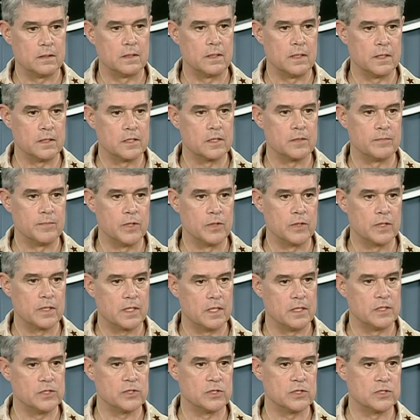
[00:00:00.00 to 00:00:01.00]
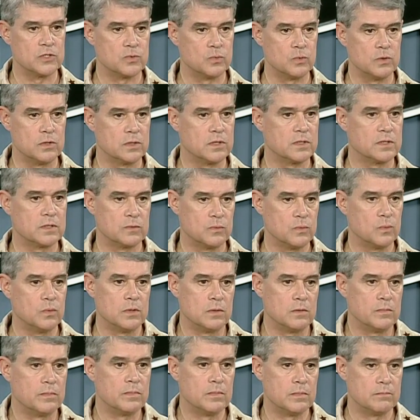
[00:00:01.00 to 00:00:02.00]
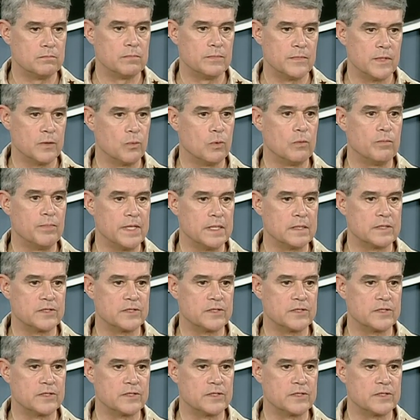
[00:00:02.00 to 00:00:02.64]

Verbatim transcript: and uh, communications will will there will be